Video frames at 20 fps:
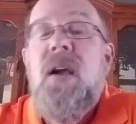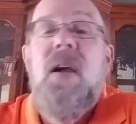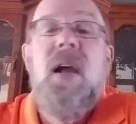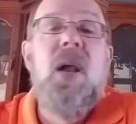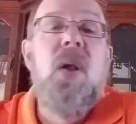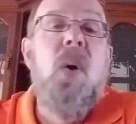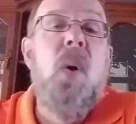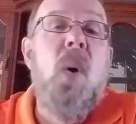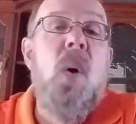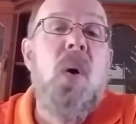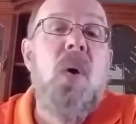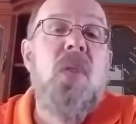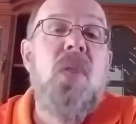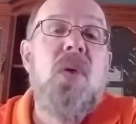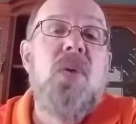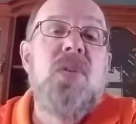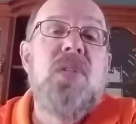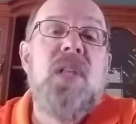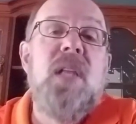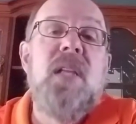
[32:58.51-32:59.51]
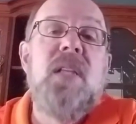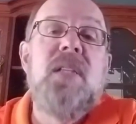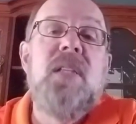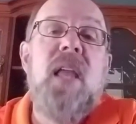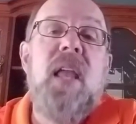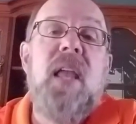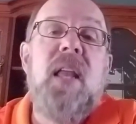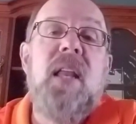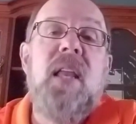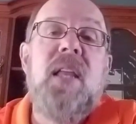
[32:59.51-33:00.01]
All right, all those things
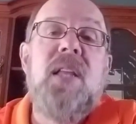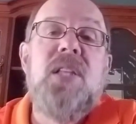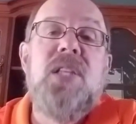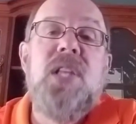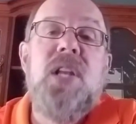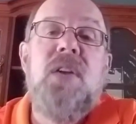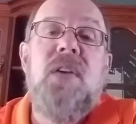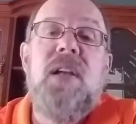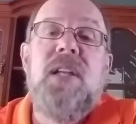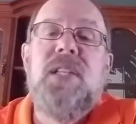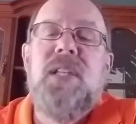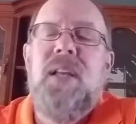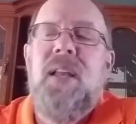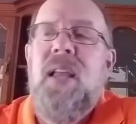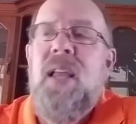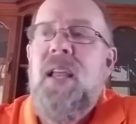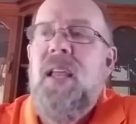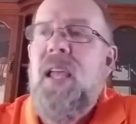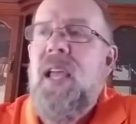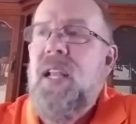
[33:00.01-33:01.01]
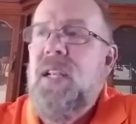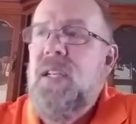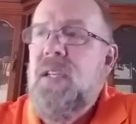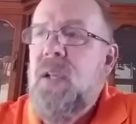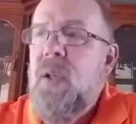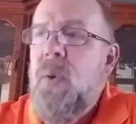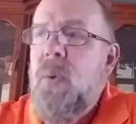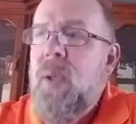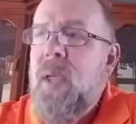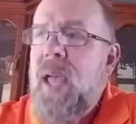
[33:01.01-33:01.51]
taken into consideration. Its
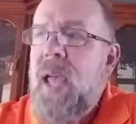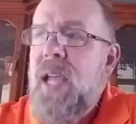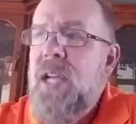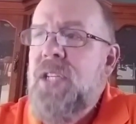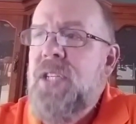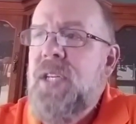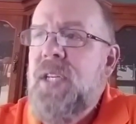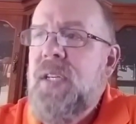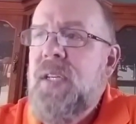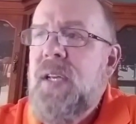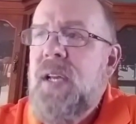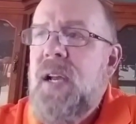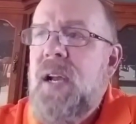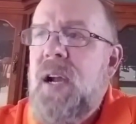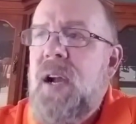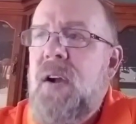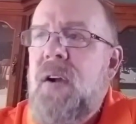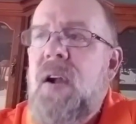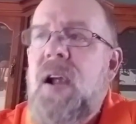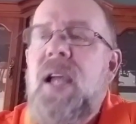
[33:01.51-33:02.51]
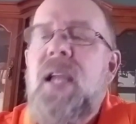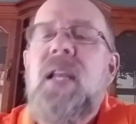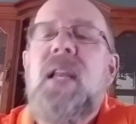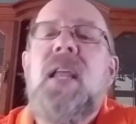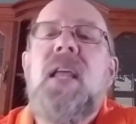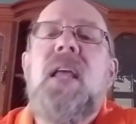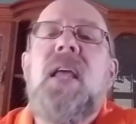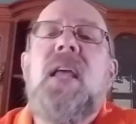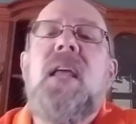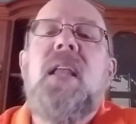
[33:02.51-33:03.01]
location, all right,
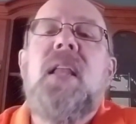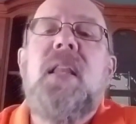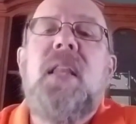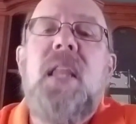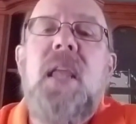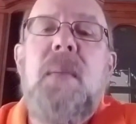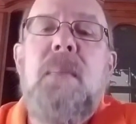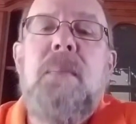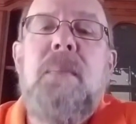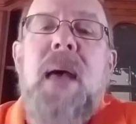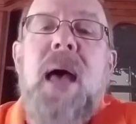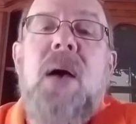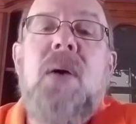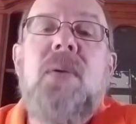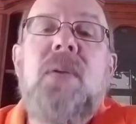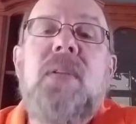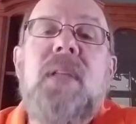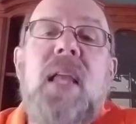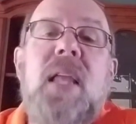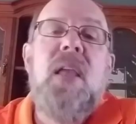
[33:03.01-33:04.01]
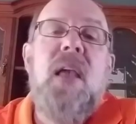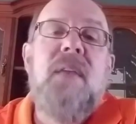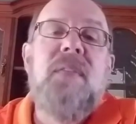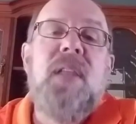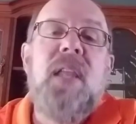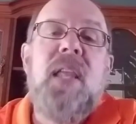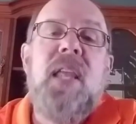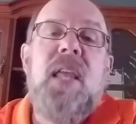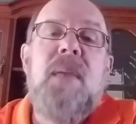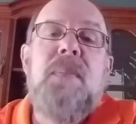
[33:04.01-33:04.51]
the amount you have
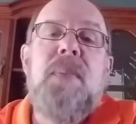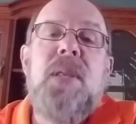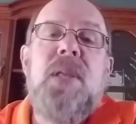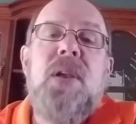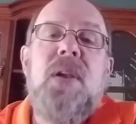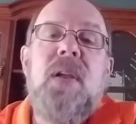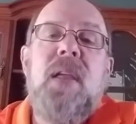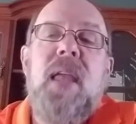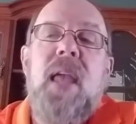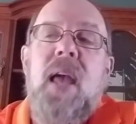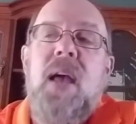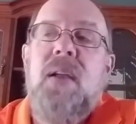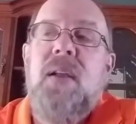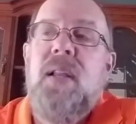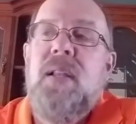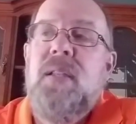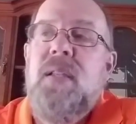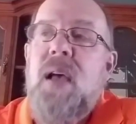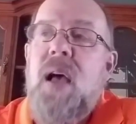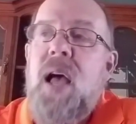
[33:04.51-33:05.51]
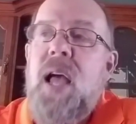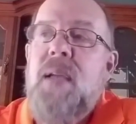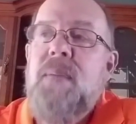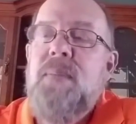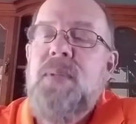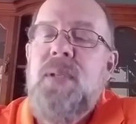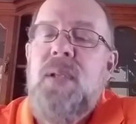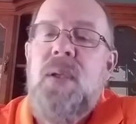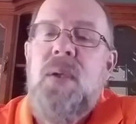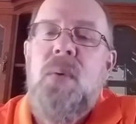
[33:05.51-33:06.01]
to keep in your account at
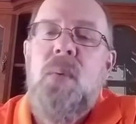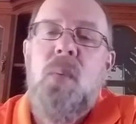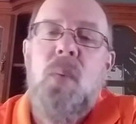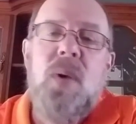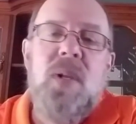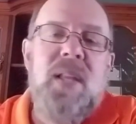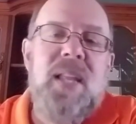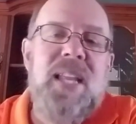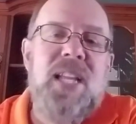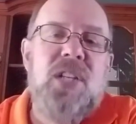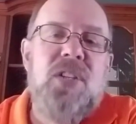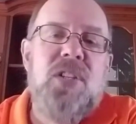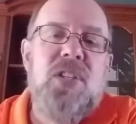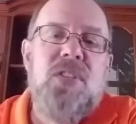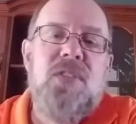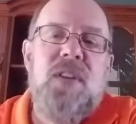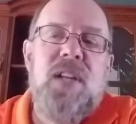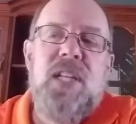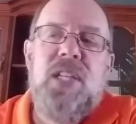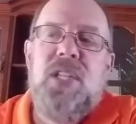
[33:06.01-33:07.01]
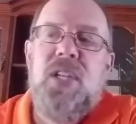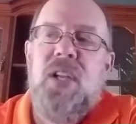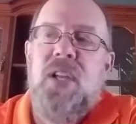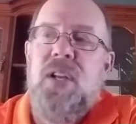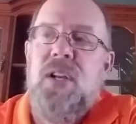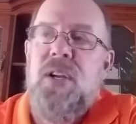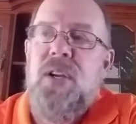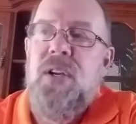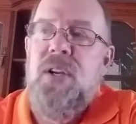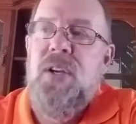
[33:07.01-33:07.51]
times, what interest rates you're
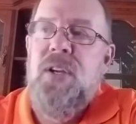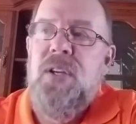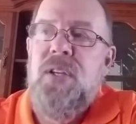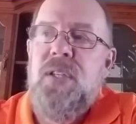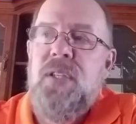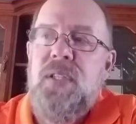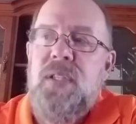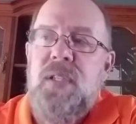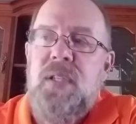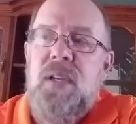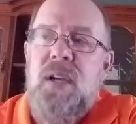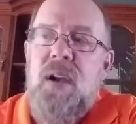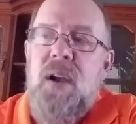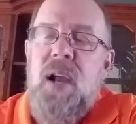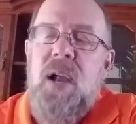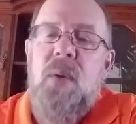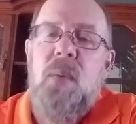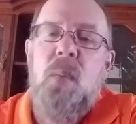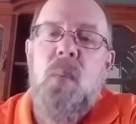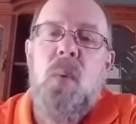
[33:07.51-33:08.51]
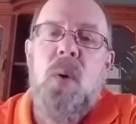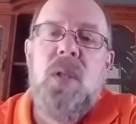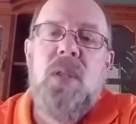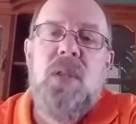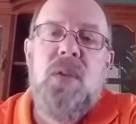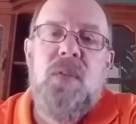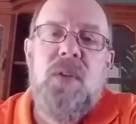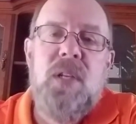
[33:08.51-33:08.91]
going to earn, all right, what the